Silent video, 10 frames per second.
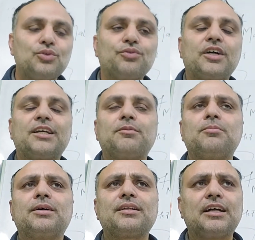If I
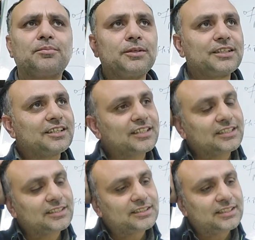remember that Bertrand
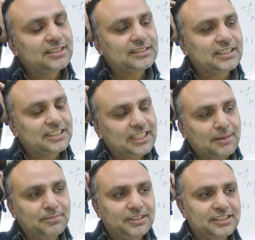Russell says that
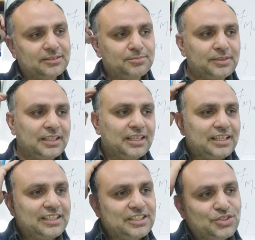skepticism
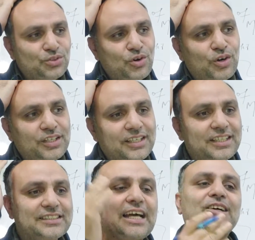is not
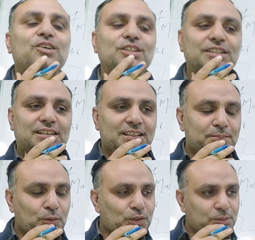psychologically
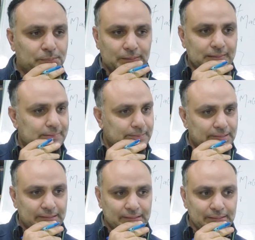possible.
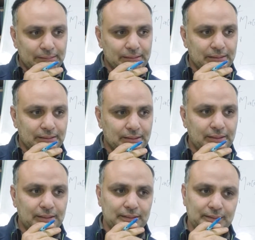
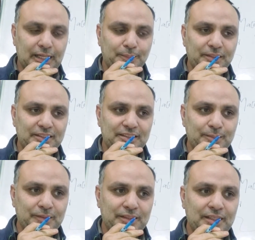
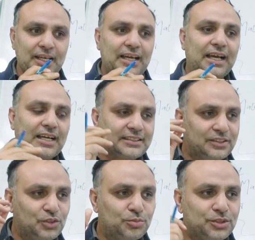Skepticism, as in
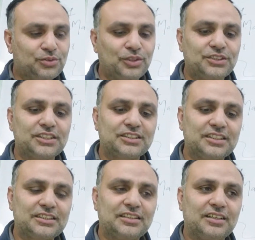human
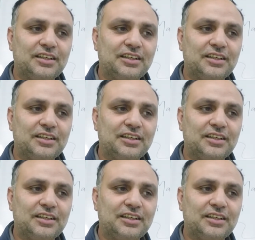consciousness,